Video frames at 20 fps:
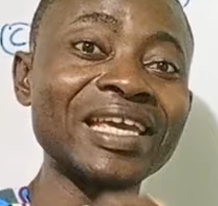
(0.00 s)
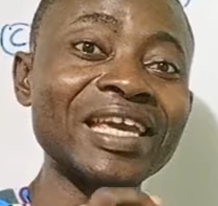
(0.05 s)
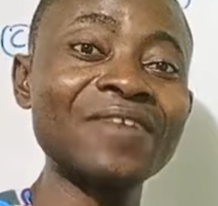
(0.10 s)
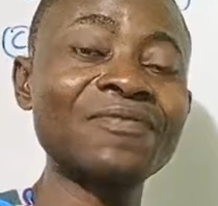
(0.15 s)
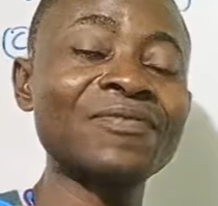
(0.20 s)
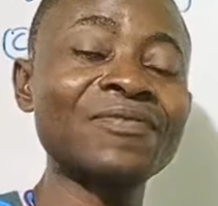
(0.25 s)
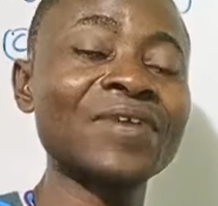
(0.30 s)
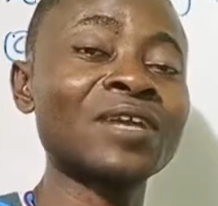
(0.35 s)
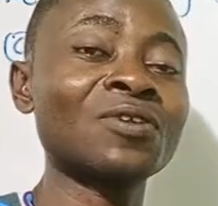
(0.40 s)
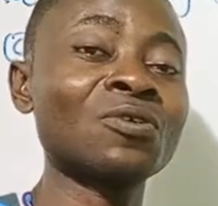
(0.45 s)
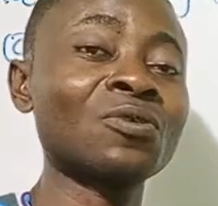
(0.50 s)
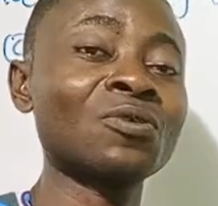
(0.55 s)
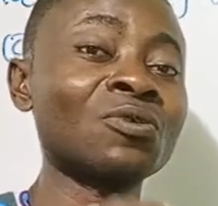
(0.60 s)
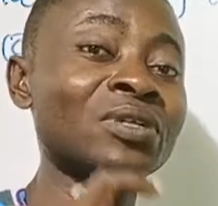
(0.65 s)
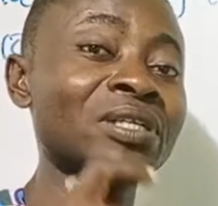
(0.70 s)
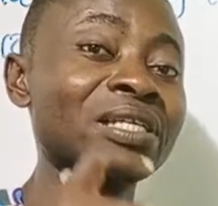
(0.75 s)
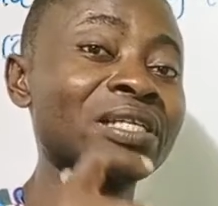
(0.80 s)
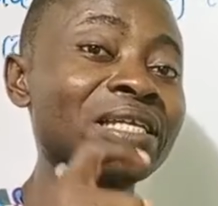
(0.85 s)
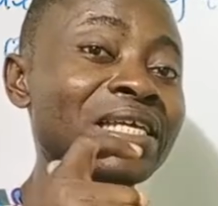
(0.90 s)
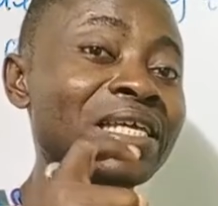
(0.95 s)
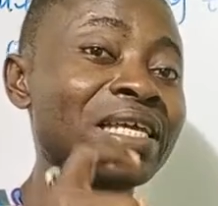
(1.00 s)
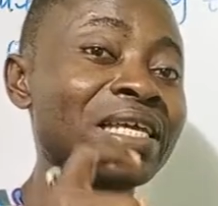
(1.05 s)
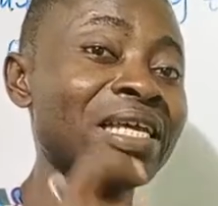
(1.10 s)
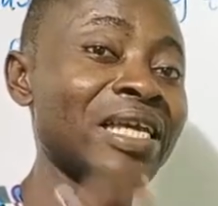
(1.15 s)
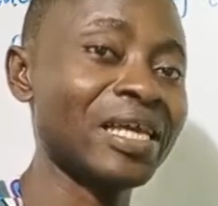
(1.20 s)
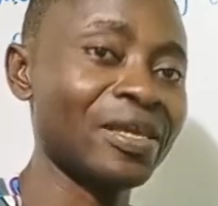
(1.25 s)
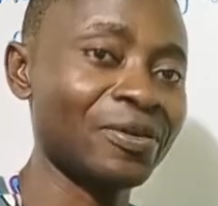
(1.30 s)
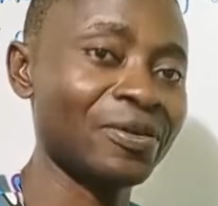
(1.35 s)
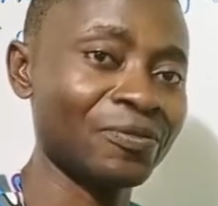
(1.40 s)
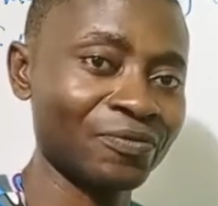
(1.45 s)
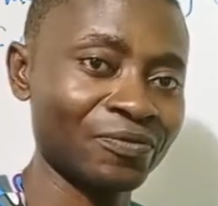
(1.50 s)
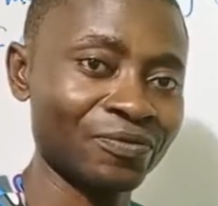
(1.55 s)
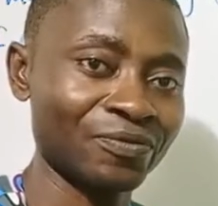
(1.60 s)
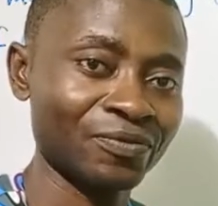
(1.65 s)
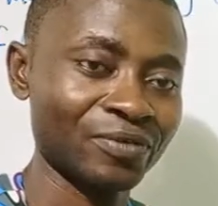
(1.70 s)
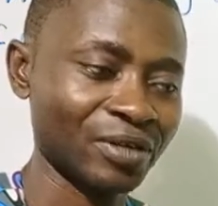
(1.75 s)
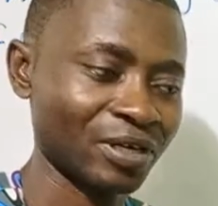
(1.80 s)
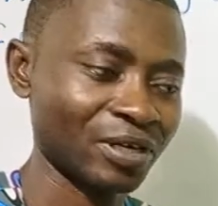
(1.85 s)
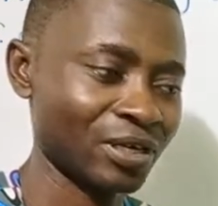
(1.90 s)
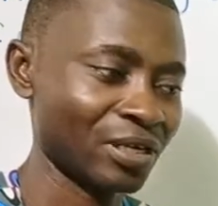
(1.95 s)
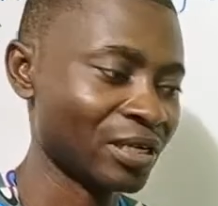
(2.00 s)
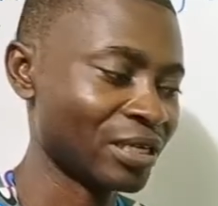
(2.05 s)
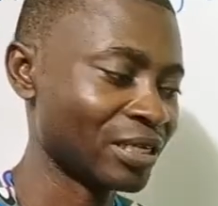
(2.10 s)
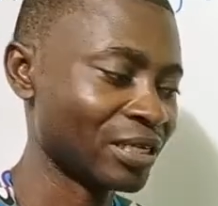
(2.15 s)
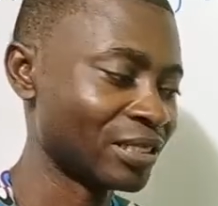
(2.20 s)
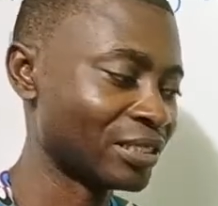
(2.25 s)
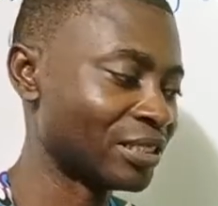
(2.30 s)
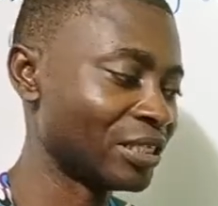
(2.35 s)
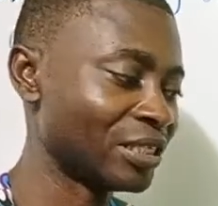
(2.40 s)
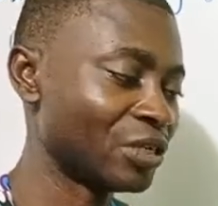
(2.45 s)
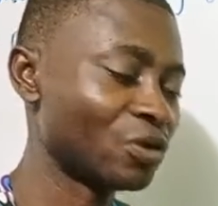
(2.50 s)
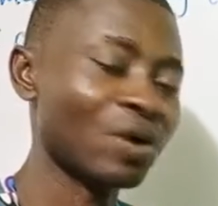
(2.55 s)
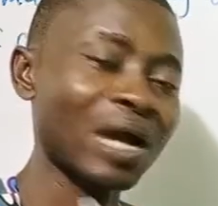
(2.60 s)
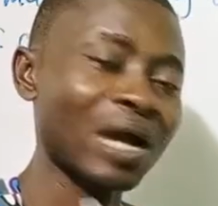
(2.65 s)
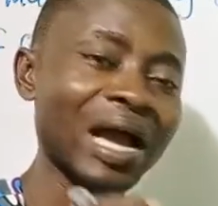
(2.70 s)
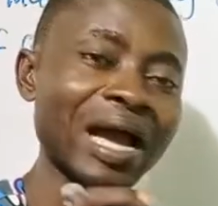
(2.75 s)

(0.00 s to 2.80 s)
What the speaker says: if and only if zero